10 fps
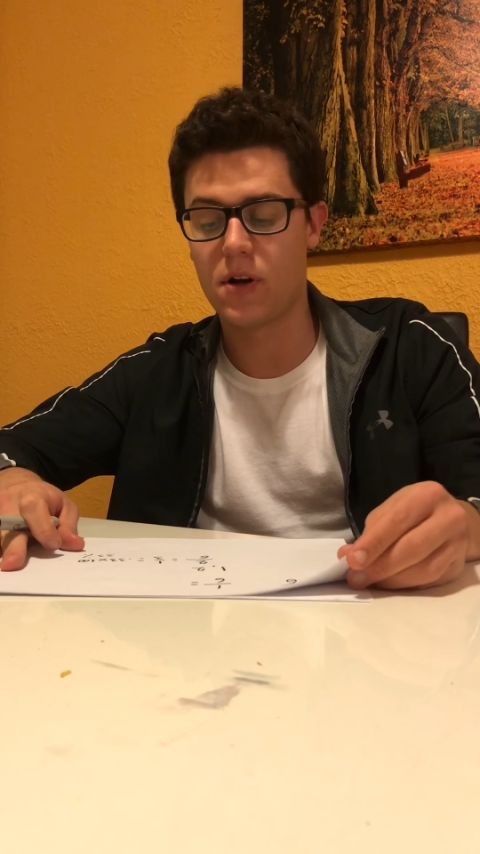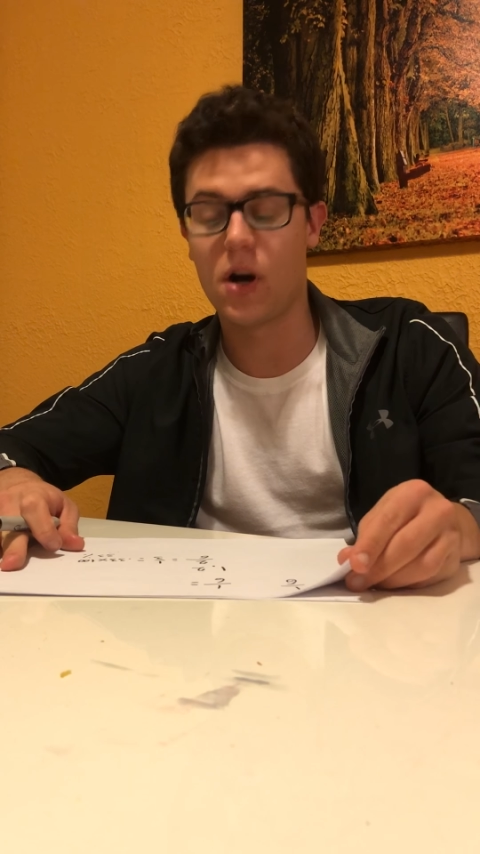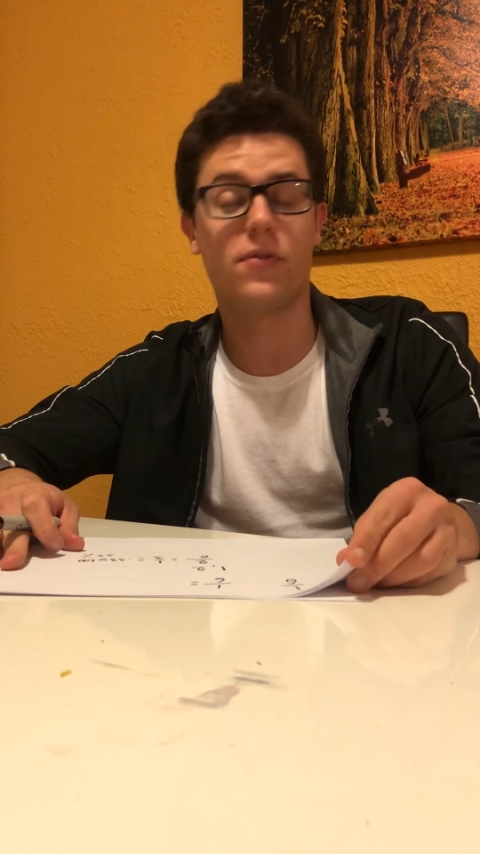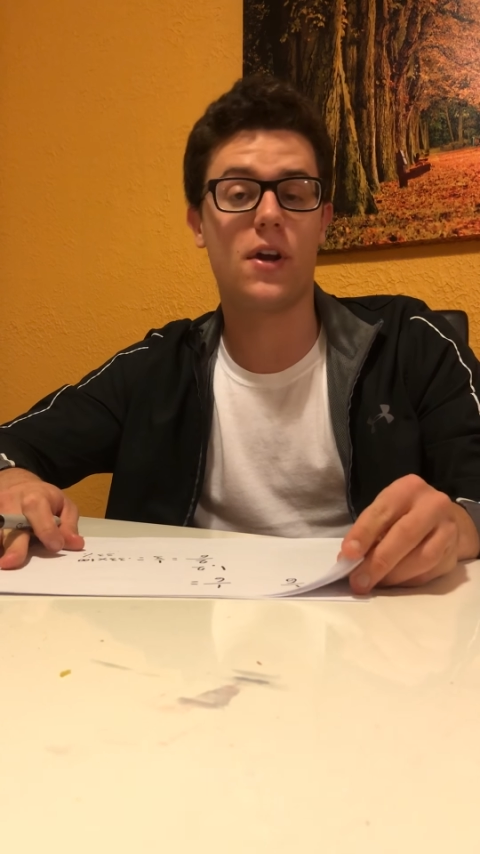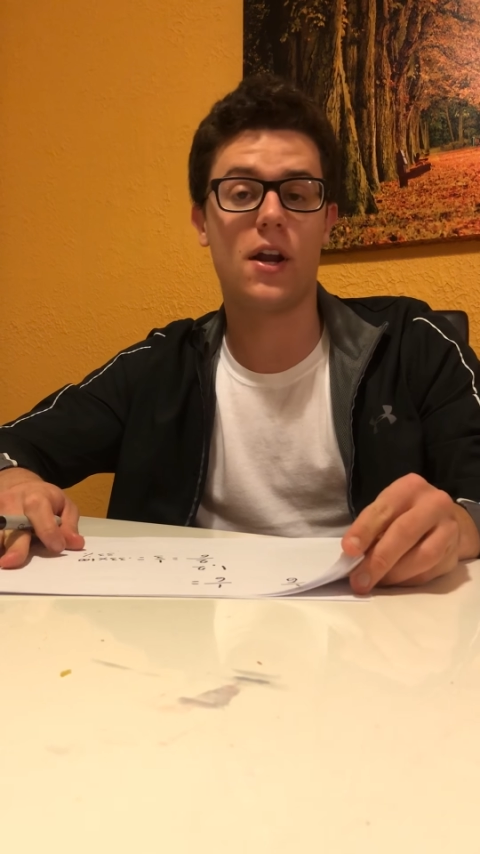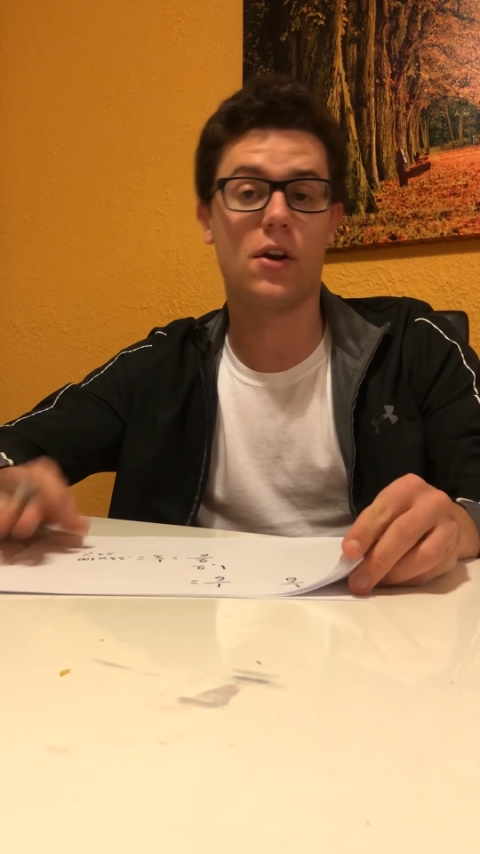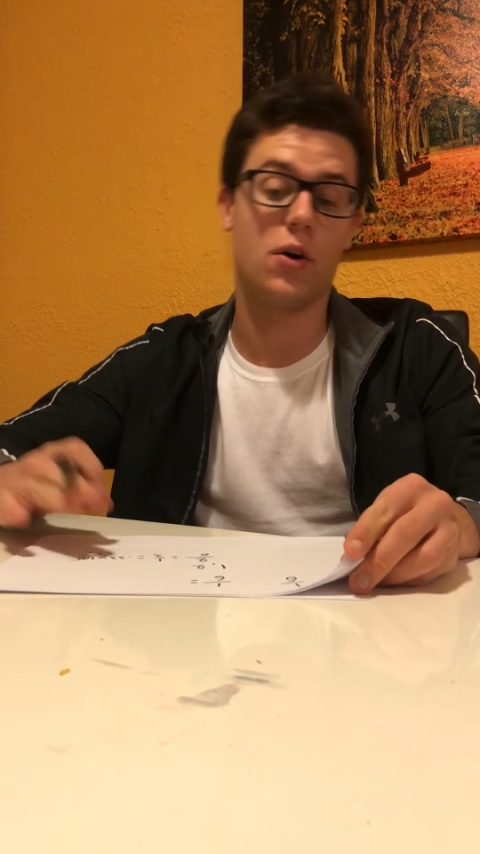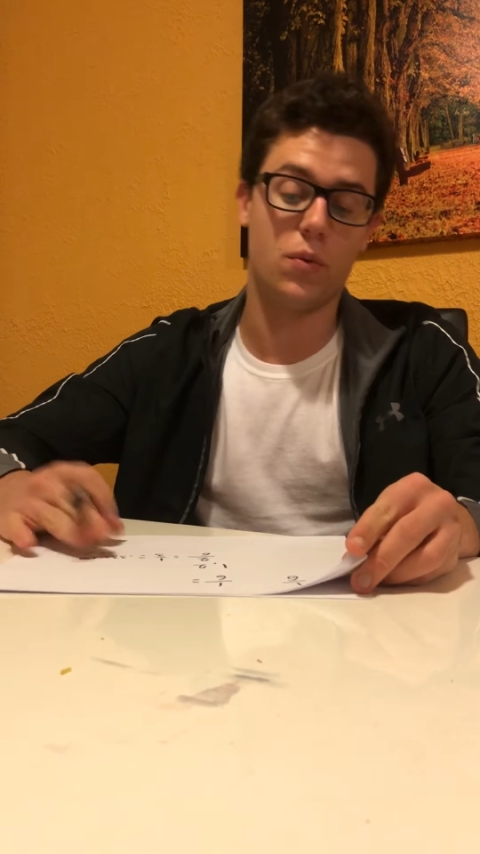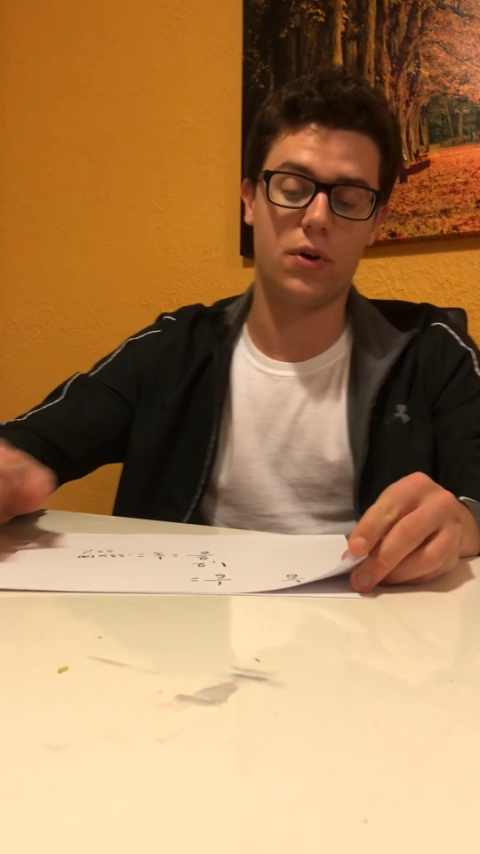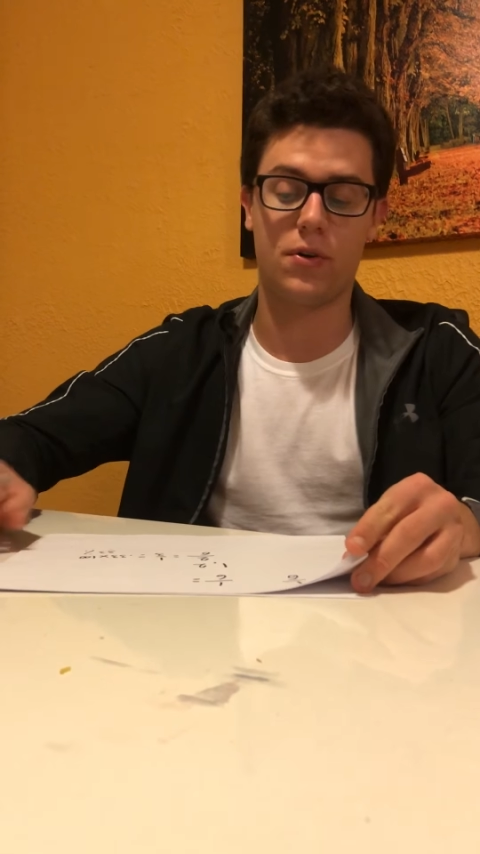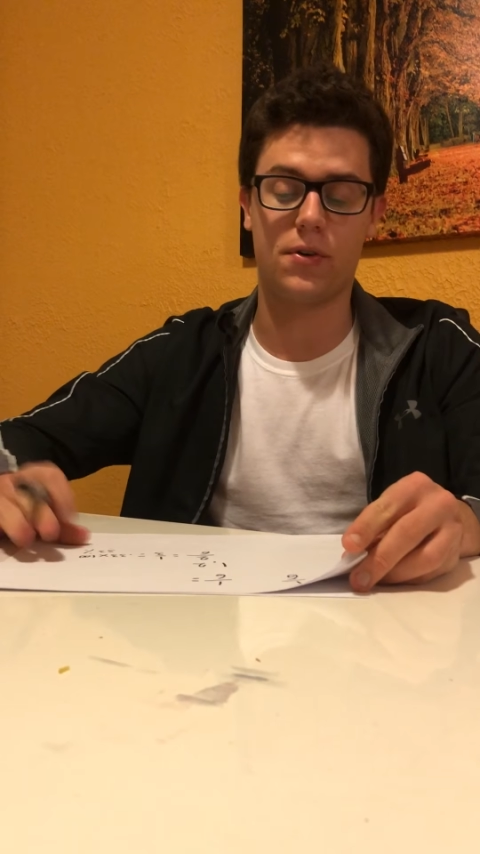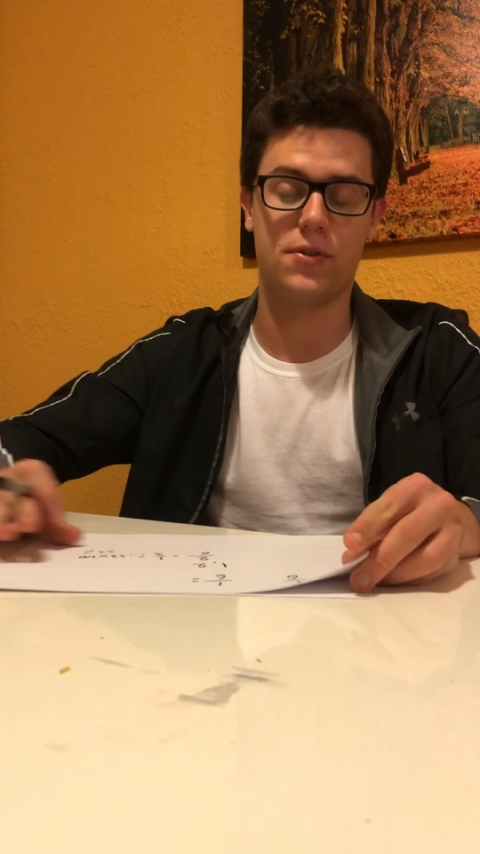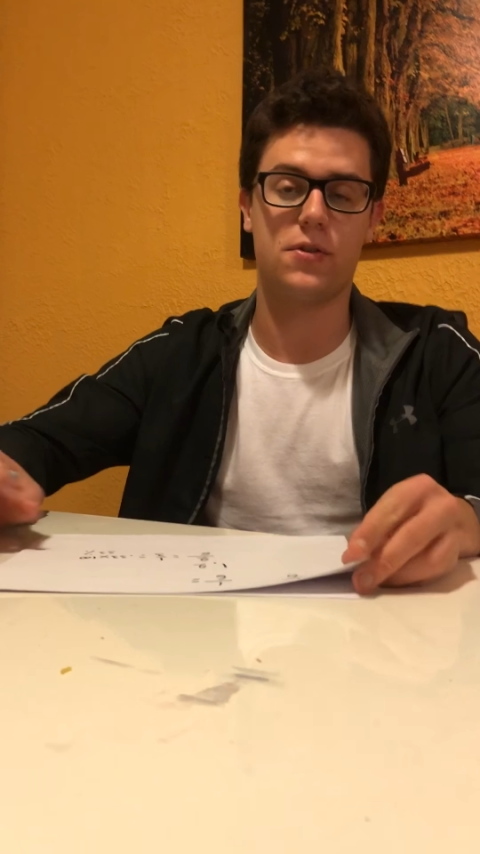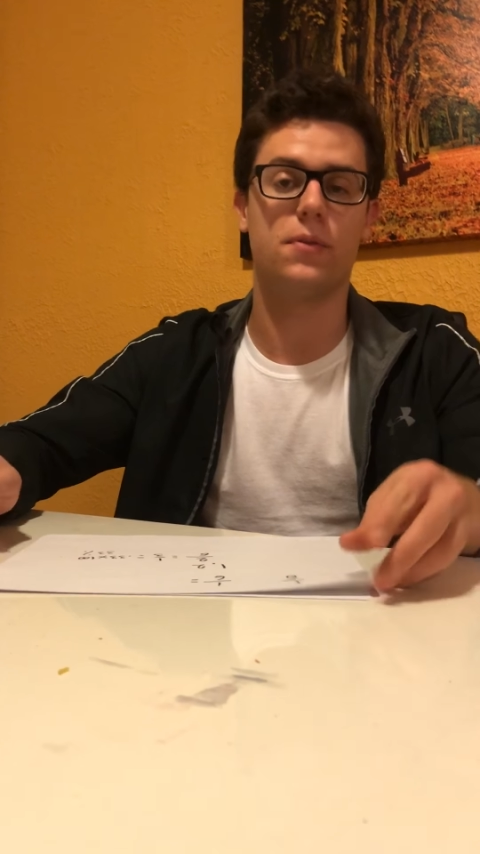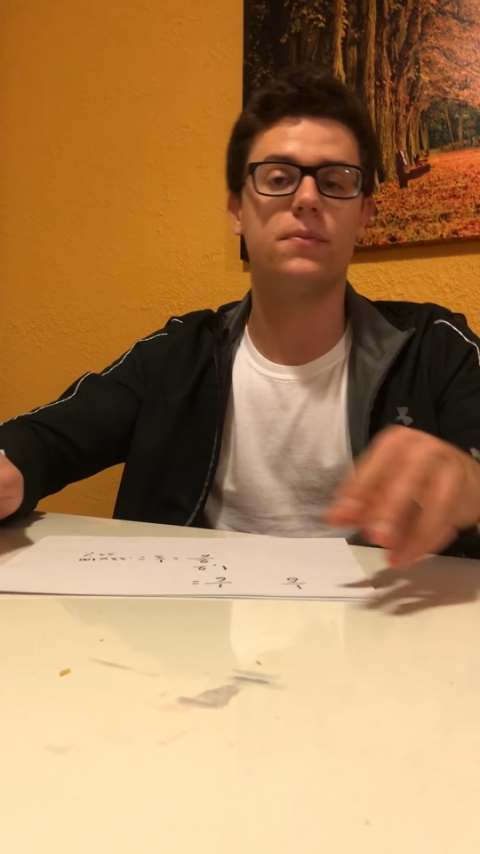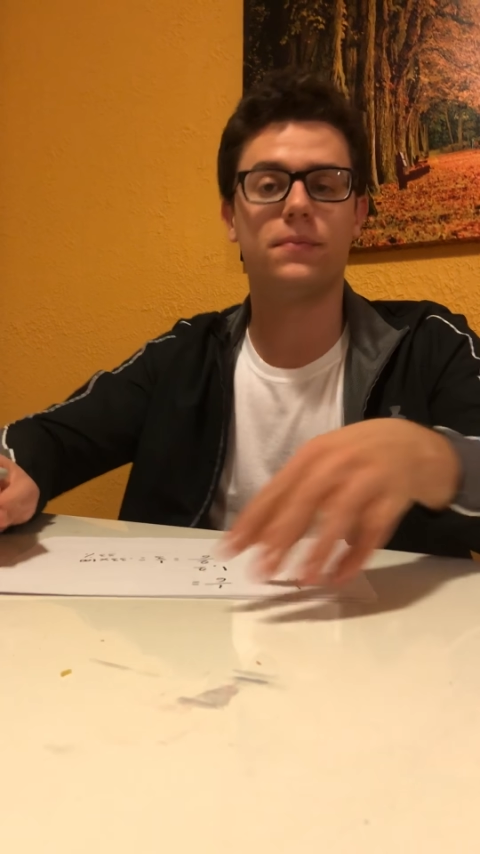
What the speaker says: of getting a 1 or a 2.